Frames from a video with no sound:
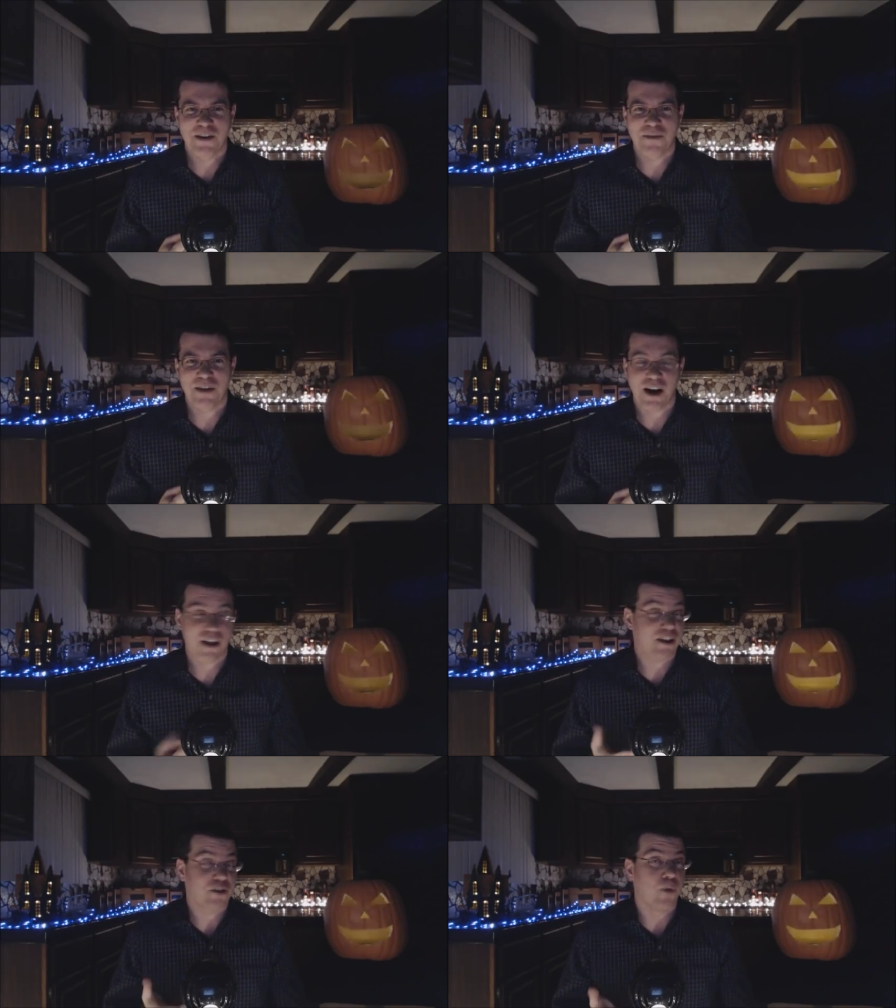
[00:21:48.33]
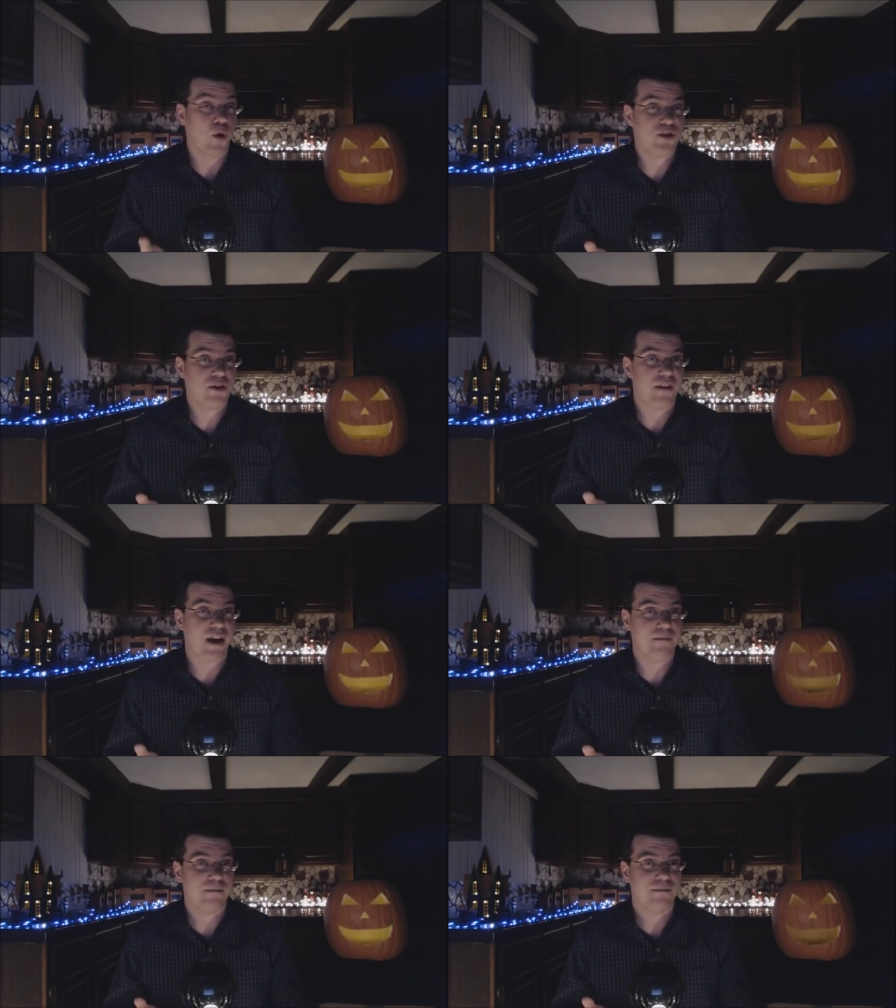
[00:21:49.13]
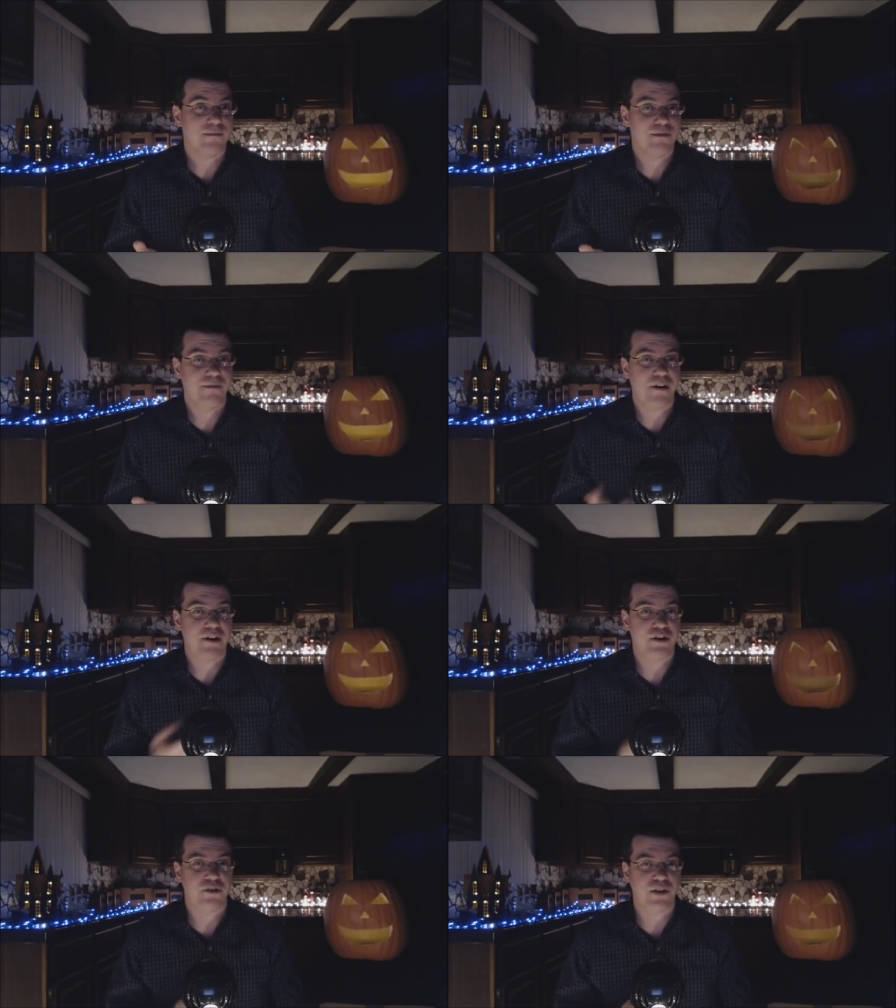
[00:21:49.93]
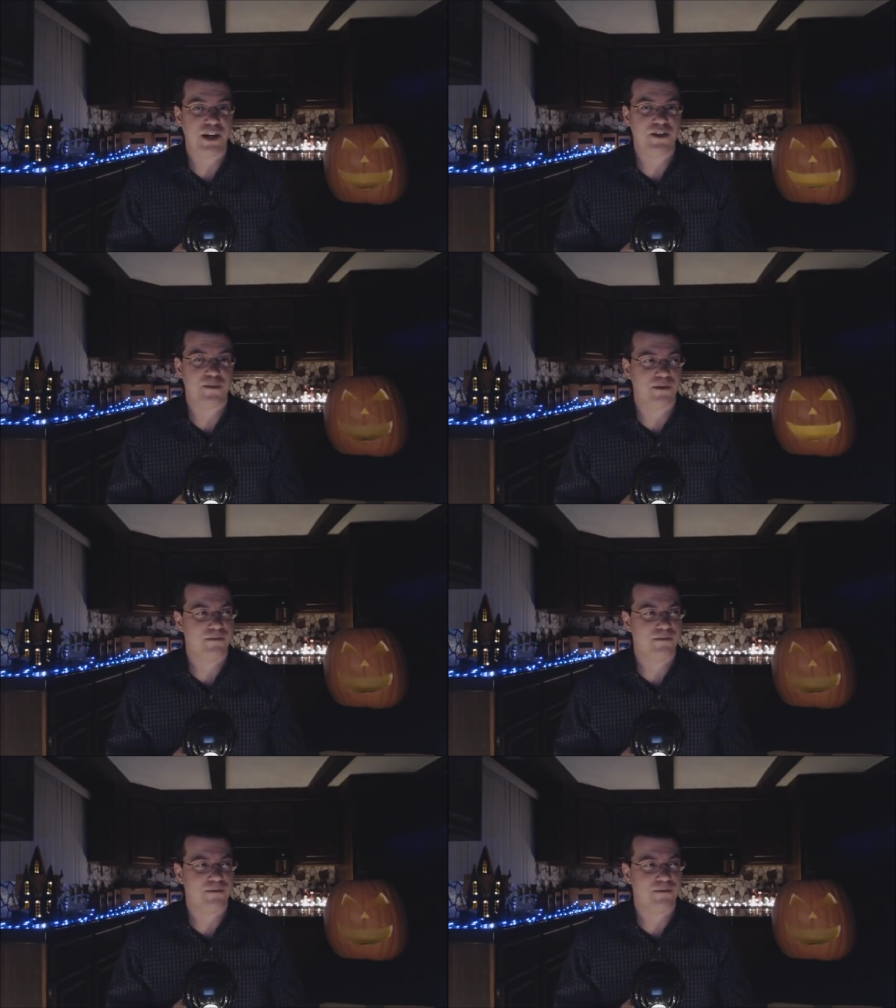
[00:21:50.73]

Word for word: You know what I mean? I liked most of them to varying degrees,